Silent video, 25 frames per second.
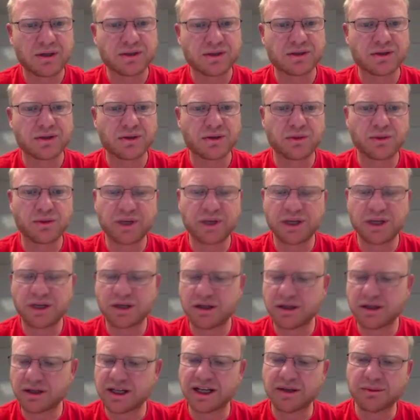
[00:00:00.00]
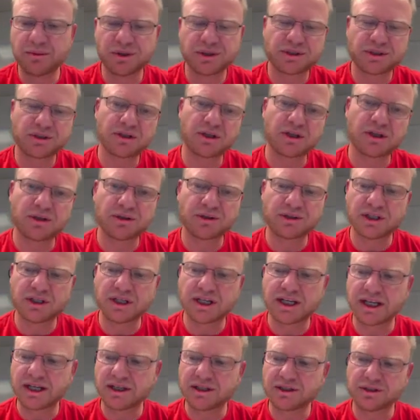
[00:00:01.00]
So we are able to go
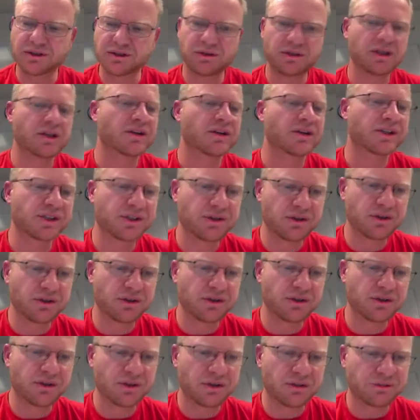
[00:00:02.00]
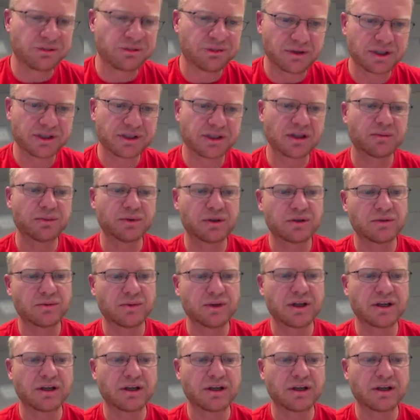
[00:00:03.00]
today to ER Studio, for example.